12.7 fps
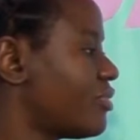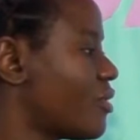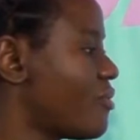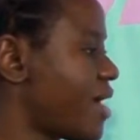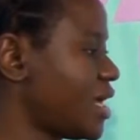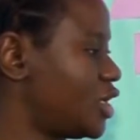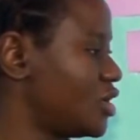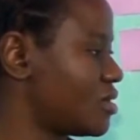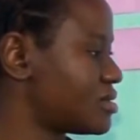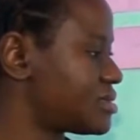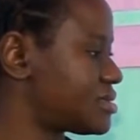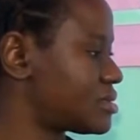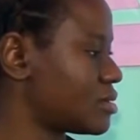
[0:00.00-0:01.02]
the
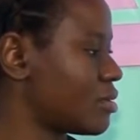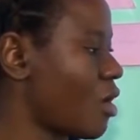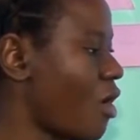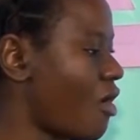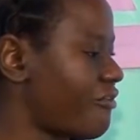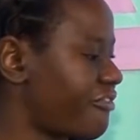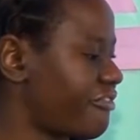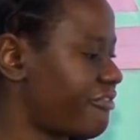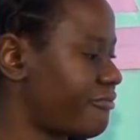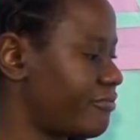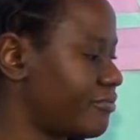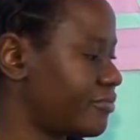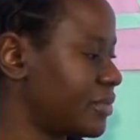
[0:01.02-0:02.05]
radius of
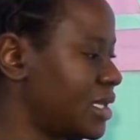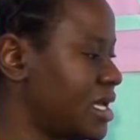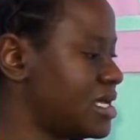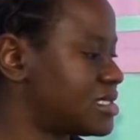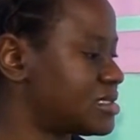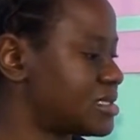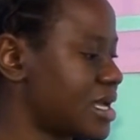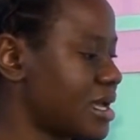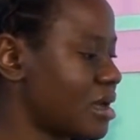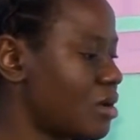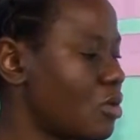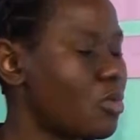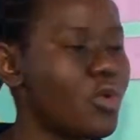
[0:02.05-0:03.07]
this
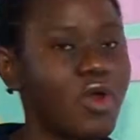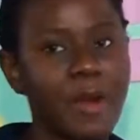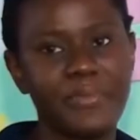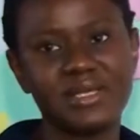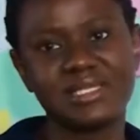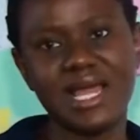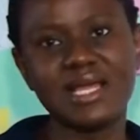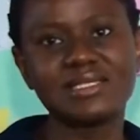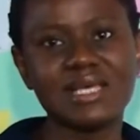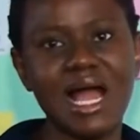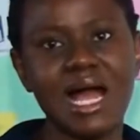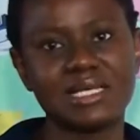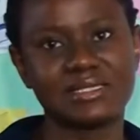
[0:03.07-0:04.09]
we represent
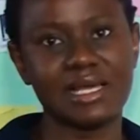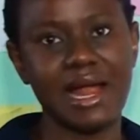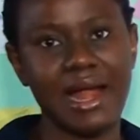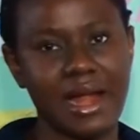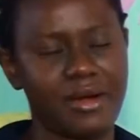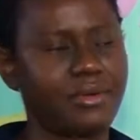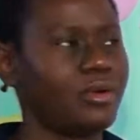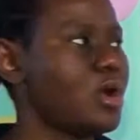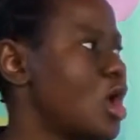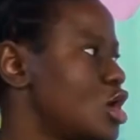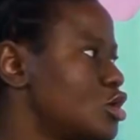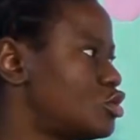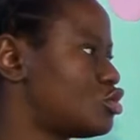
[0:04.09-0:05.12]
as r.
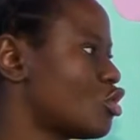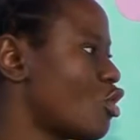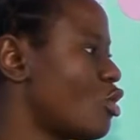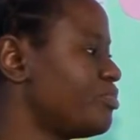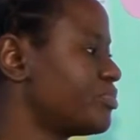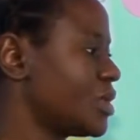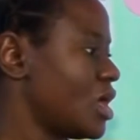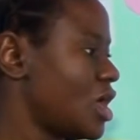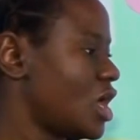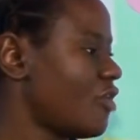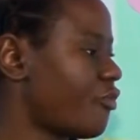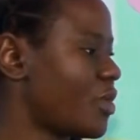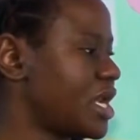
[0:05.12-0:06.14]
So
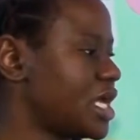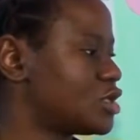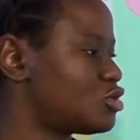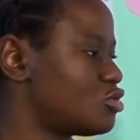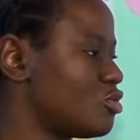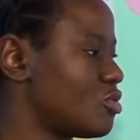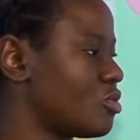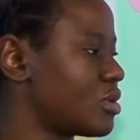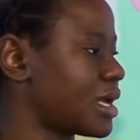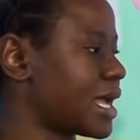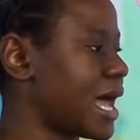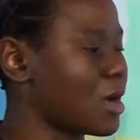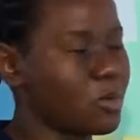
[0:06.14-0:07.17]
if we need
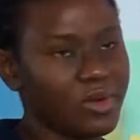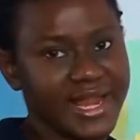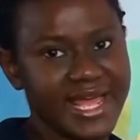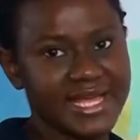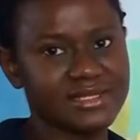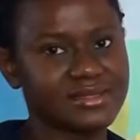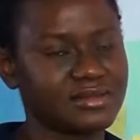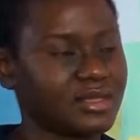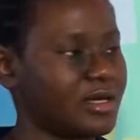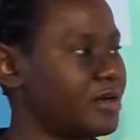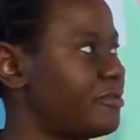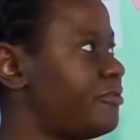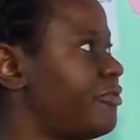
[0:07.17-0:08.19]
to calculate
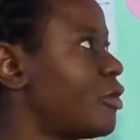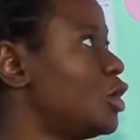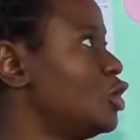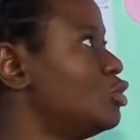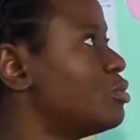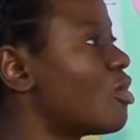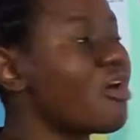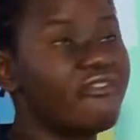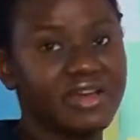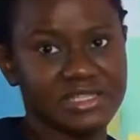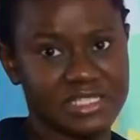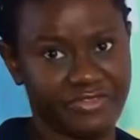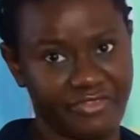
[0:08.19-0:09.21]
the volume of
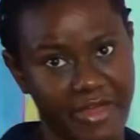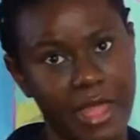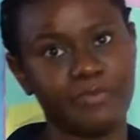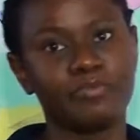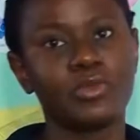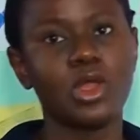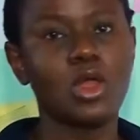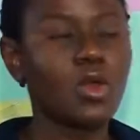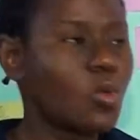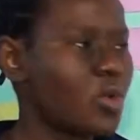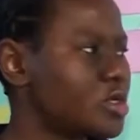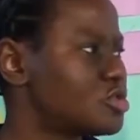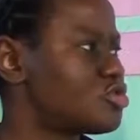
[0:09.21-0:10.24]
a sphere, we
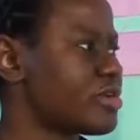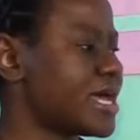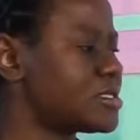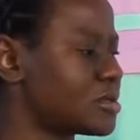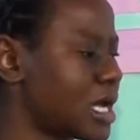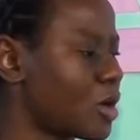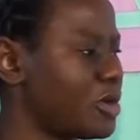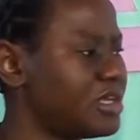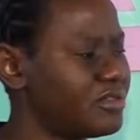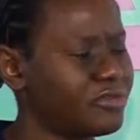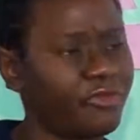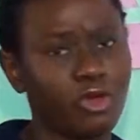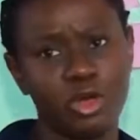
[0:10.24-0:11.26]
want to try to calculate
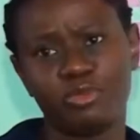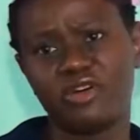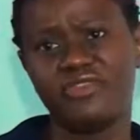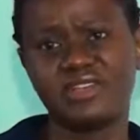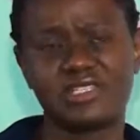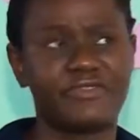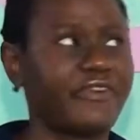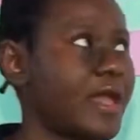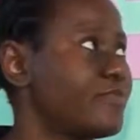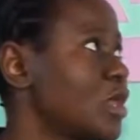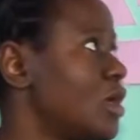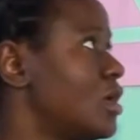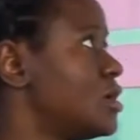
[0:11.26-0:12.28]
the volume of a
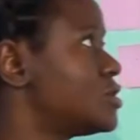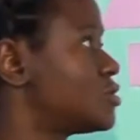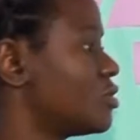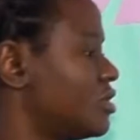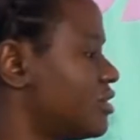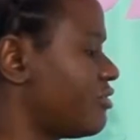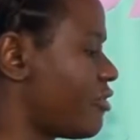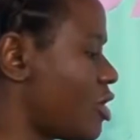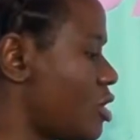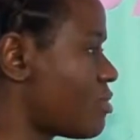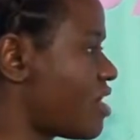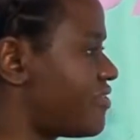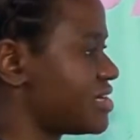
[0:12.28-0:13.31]
sphere. So the
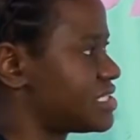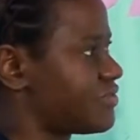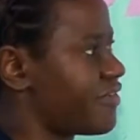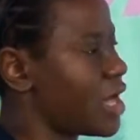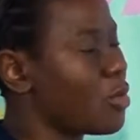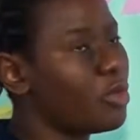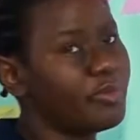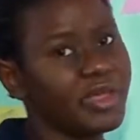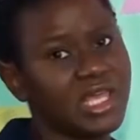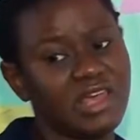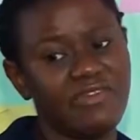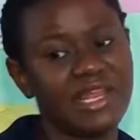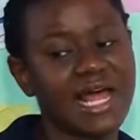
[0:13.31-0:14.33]
volume of a sphere will be
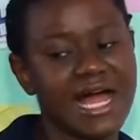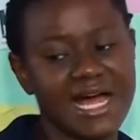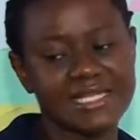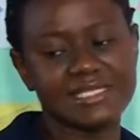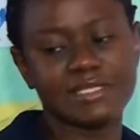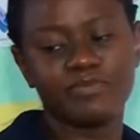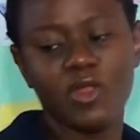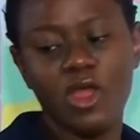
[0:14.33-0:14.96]
given as